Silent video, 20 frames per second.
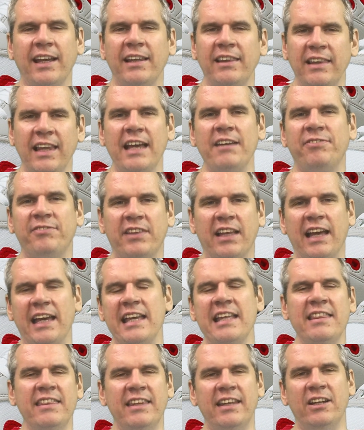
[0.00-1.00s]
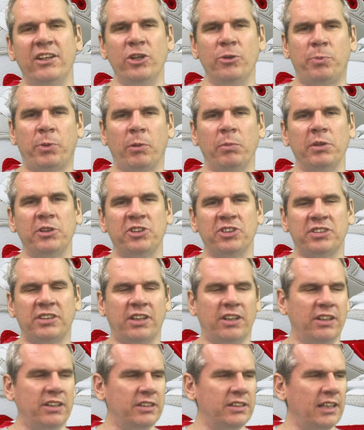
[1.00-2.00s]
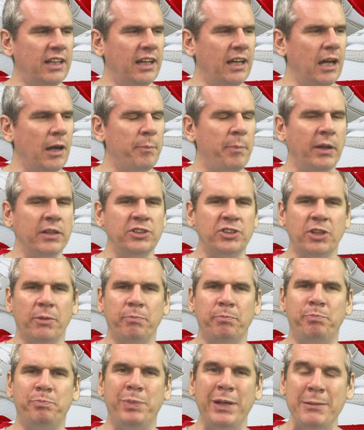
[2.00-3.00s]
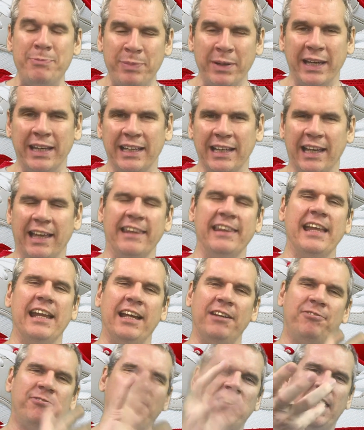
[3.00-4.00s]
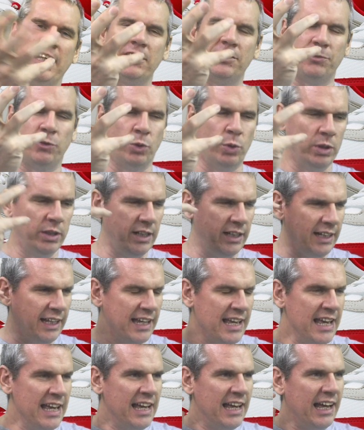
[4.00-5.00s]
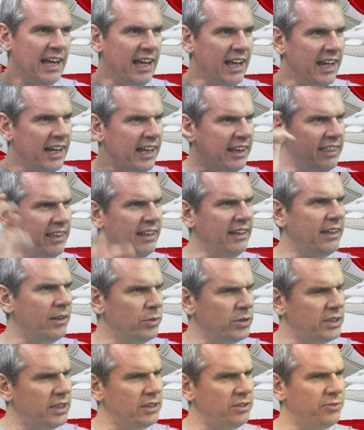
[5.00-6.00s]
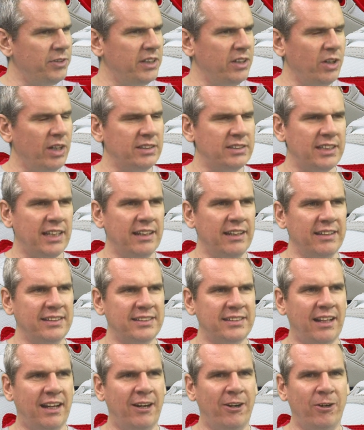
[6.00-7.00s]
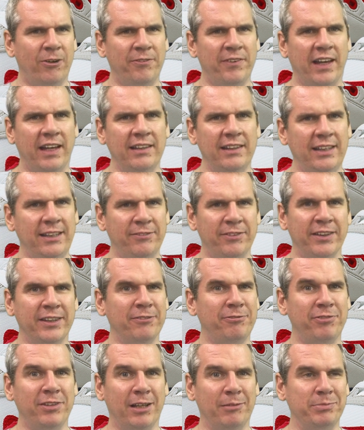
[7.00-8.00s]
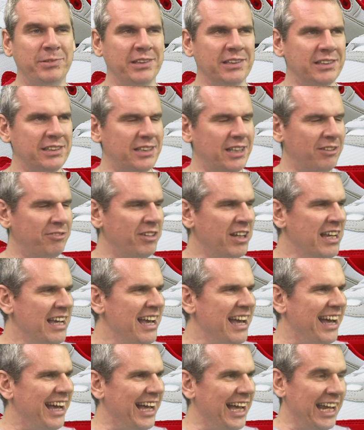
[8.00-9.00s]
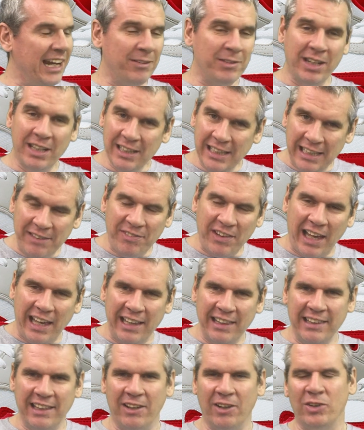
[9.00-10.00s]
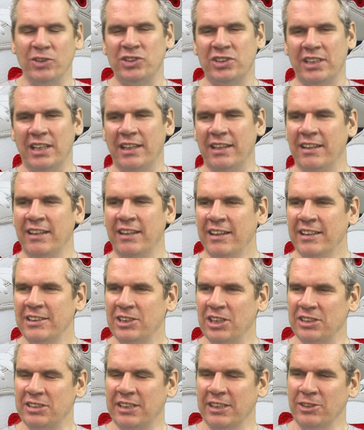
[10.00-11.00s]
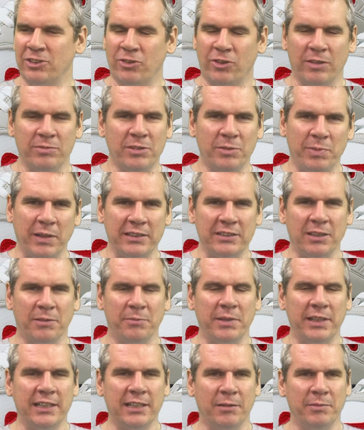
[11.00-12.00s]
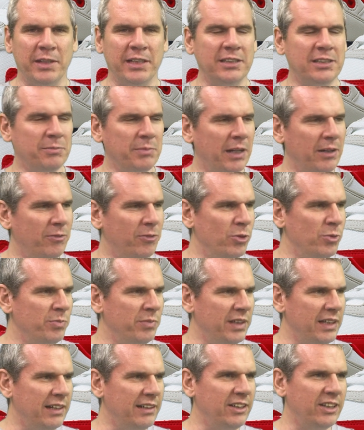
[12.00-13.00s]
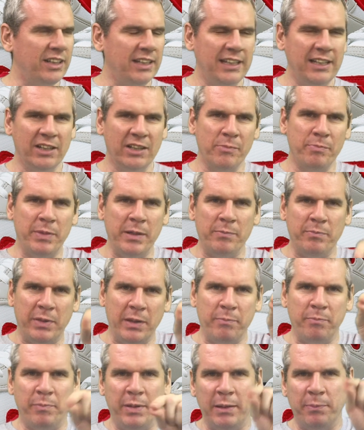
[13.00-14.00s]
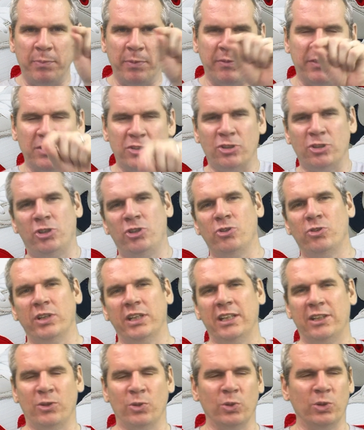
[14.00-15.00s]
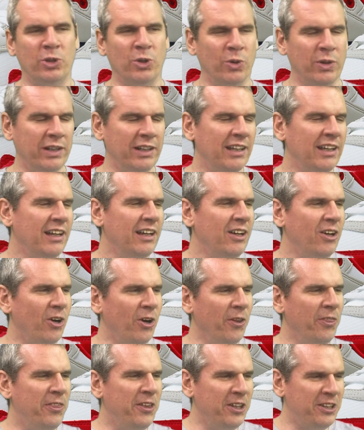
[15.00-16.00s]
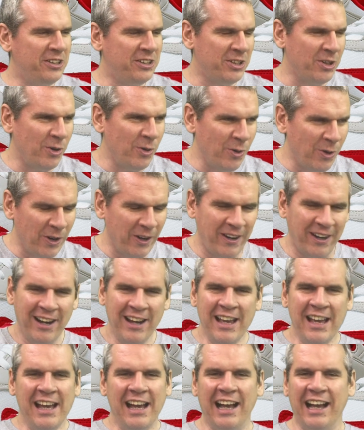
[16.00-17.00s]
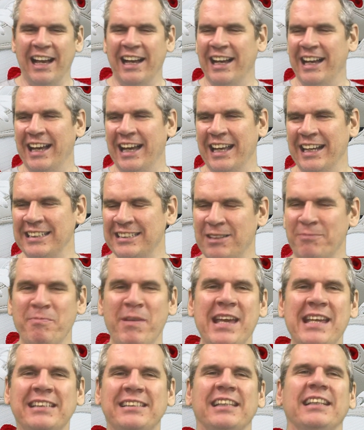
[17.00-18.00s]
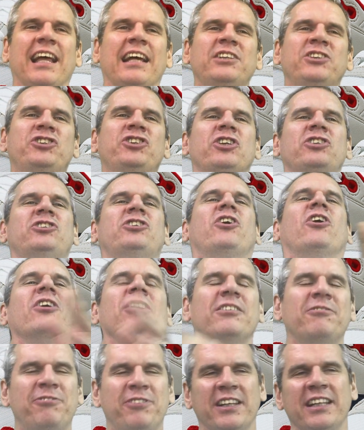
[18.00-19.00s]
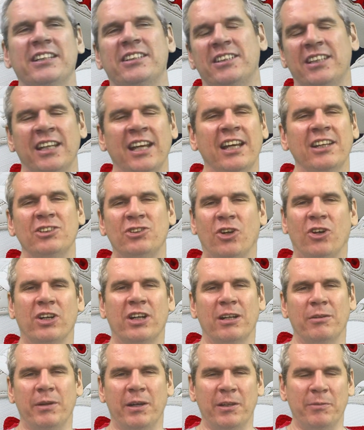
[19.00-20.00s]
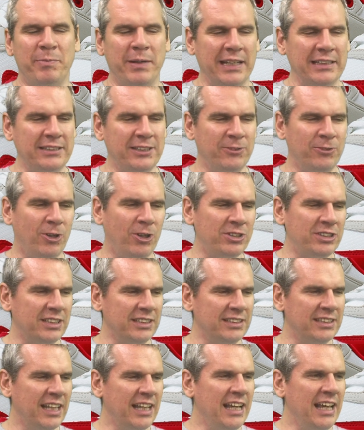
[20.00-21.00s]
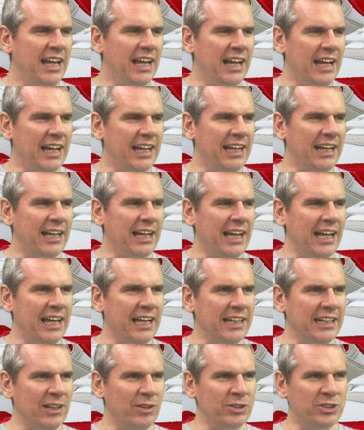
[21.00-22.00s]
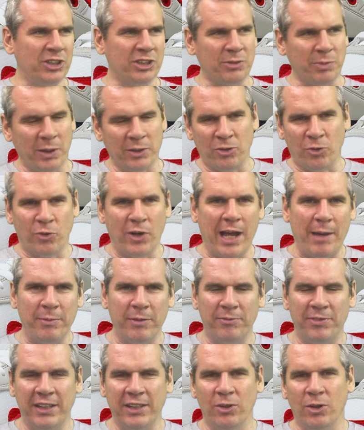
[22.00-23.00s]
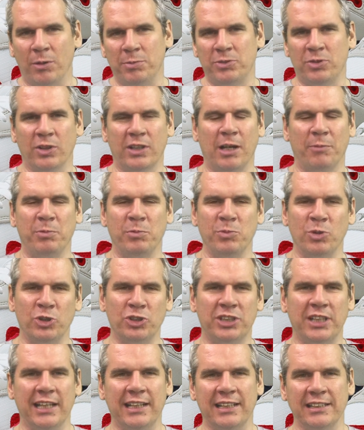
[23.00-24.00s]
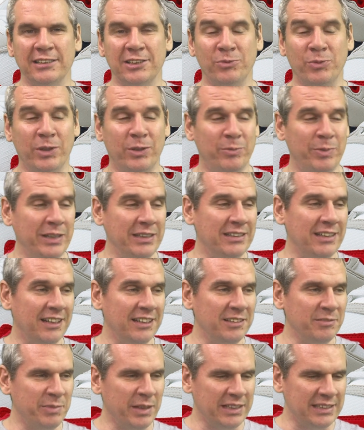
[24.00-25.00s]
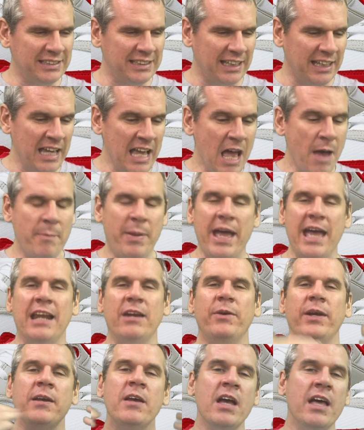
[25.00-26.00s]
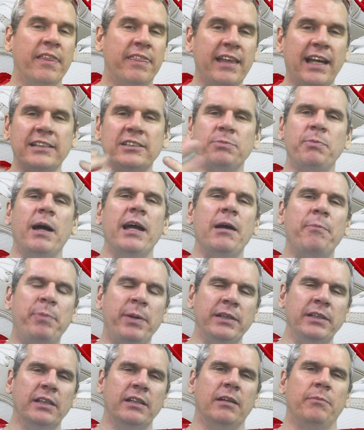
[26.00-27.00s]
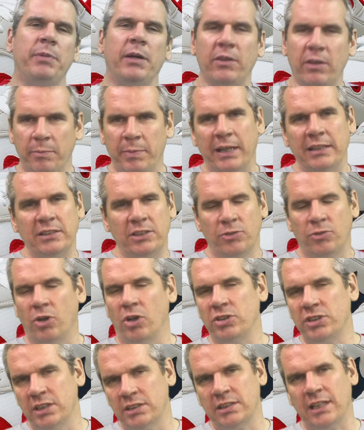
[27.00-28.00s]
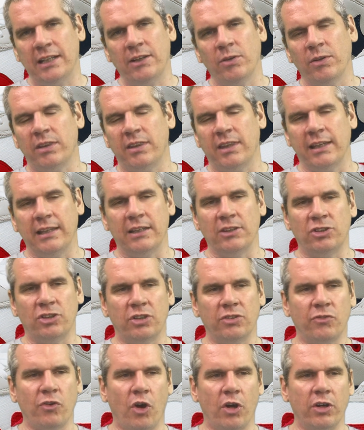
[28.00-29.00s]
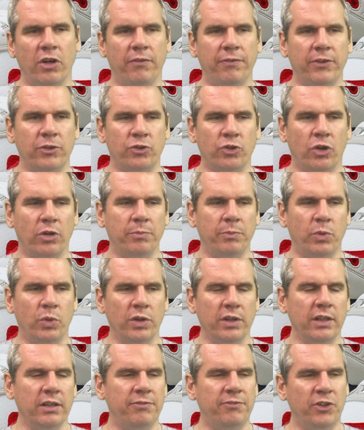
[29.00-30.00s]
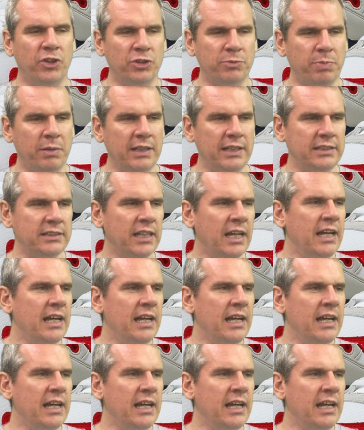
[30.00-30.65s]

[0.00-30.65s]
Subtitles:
I left that in there. You probably just heard a bunch of beeping and then I fast forwarded it. And I think it was this video I said at the start of that I leave in the flubs and stuff. And I'm going to leave that in there. I was just interrupted by somebody coming into my room there, and you could hear the beep, beep, beep of the security code going on the door. And it's amazing. I'd just gotten finished talking about the Betsy Rosses, and I was just about to wrap the video up, so a couple more seconds and we'd have been done. But anyway, that's my opinion about the Betsy Rosses. I don't think it should have gotten off the drawing drawing board in the first place.